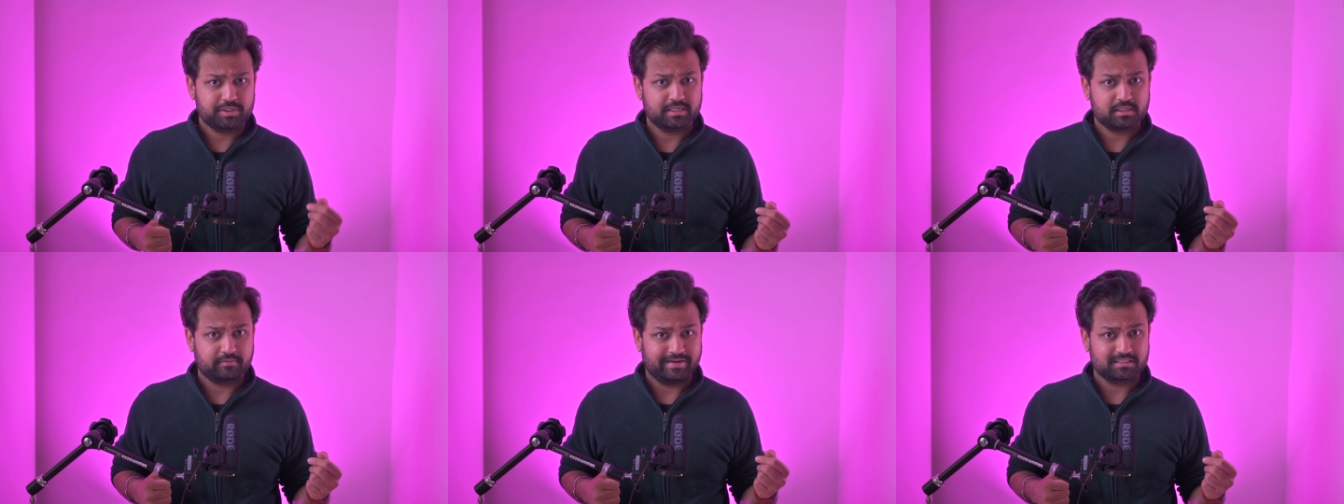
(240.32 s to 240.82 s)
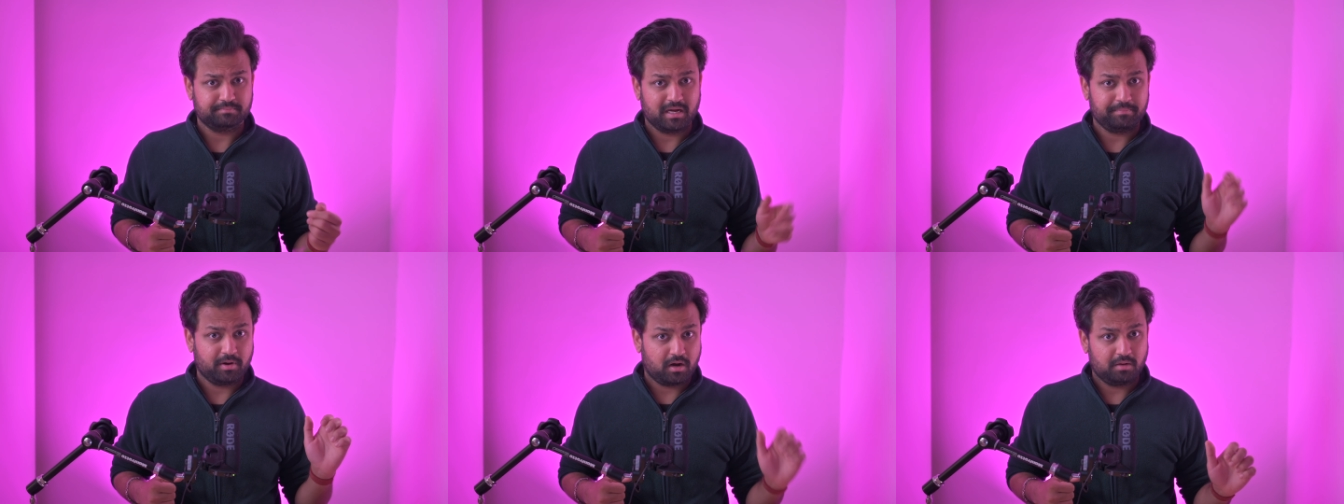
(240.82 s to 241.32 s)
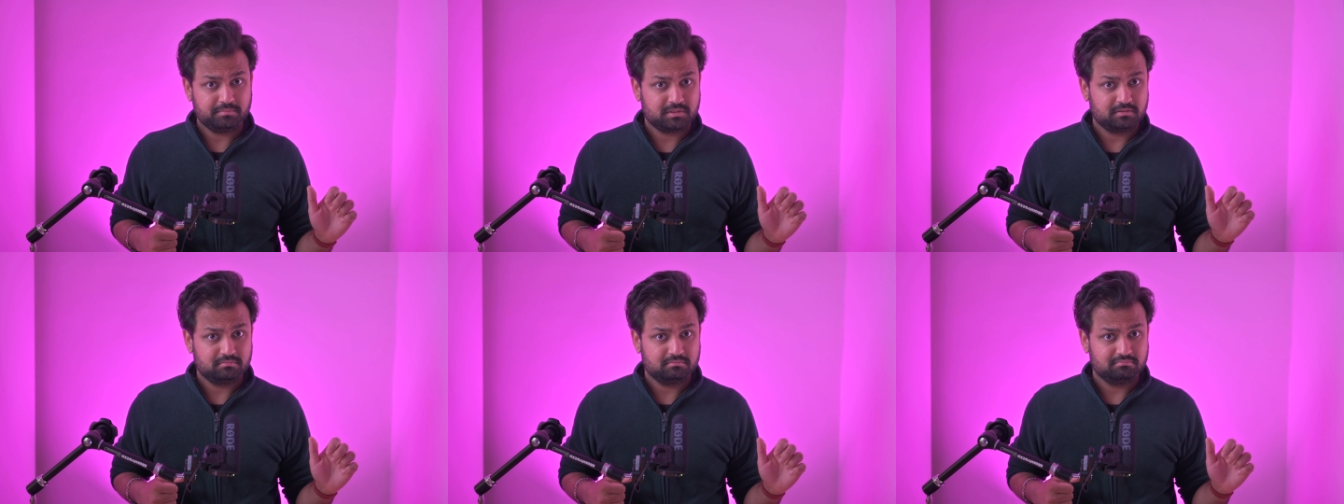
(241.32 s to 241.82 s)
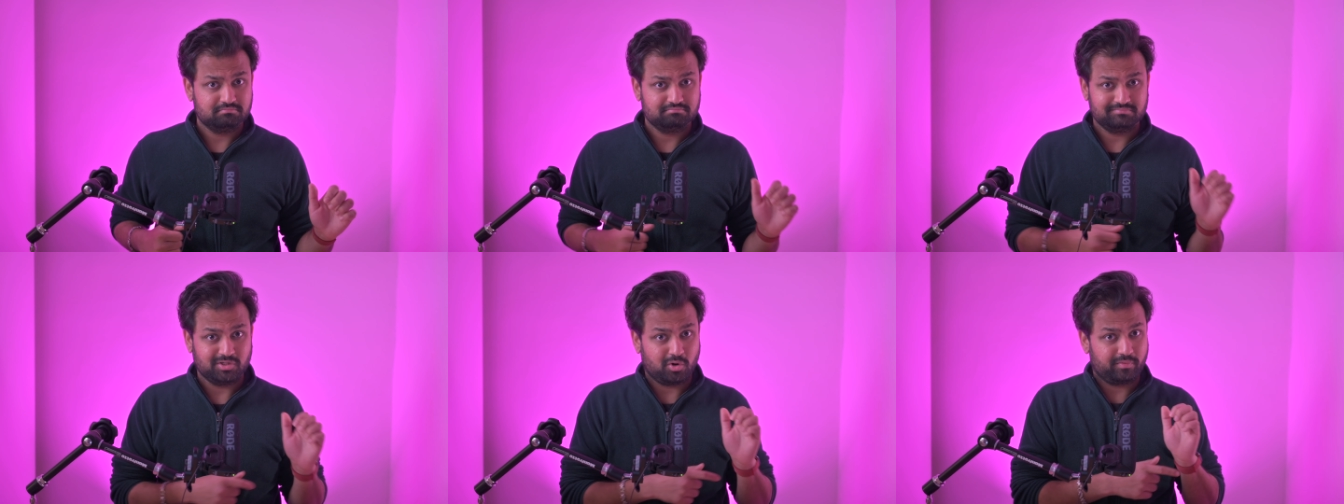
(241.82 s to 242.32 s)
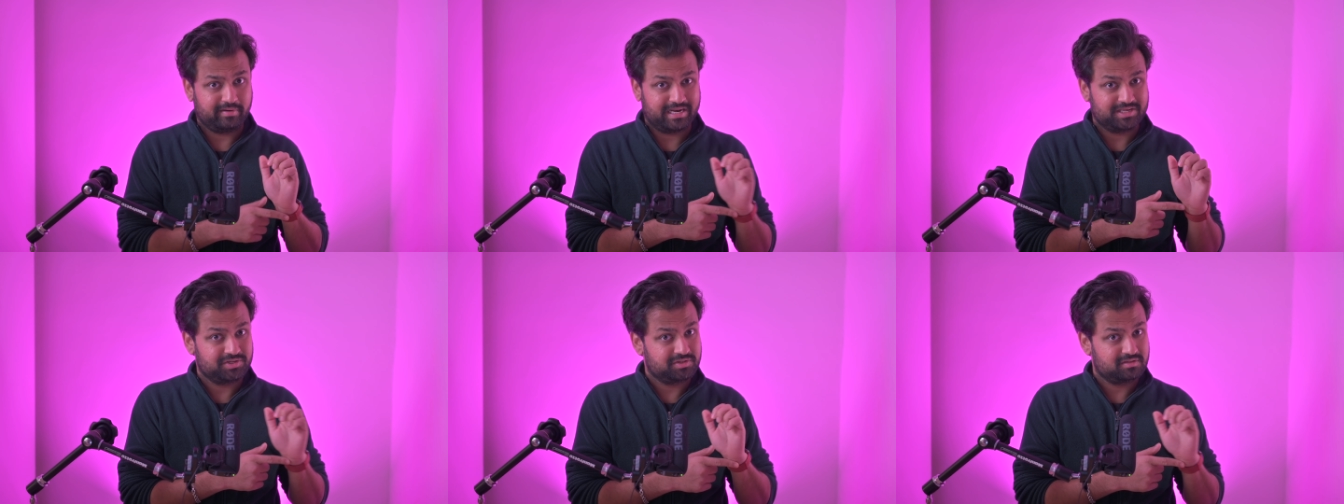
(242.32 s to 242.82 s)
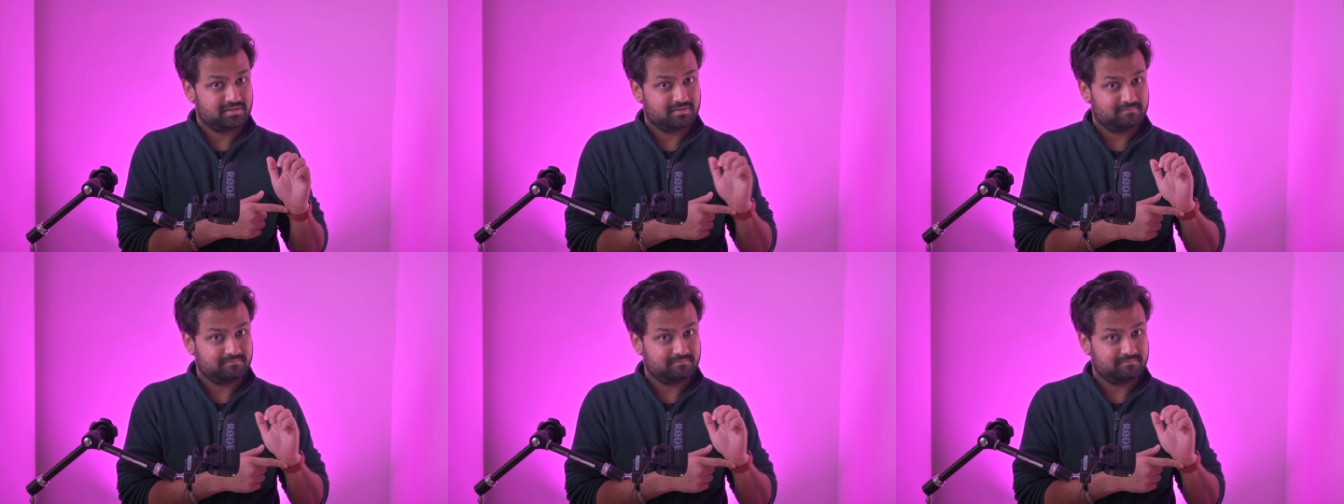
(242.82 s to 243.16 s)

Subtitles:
it to rest my palms, not wrists.